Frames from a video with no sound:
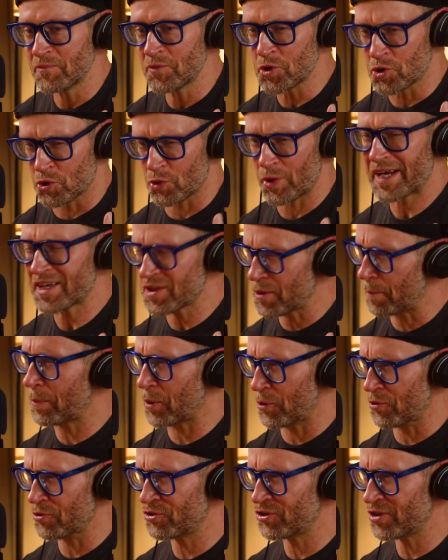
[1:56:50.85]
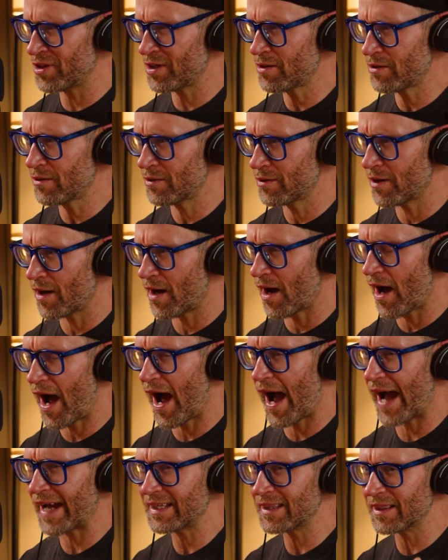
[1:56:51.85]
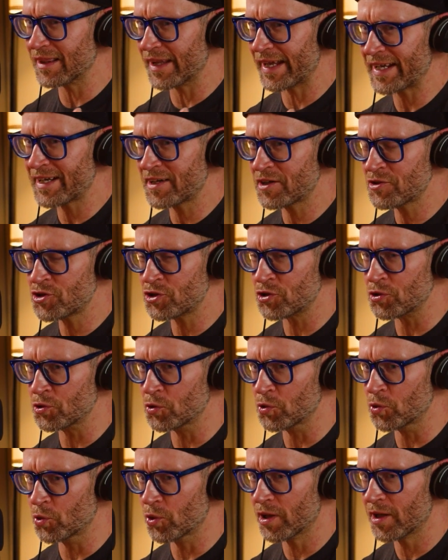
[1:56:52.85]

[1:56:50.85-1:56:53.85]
Greg the person I like to.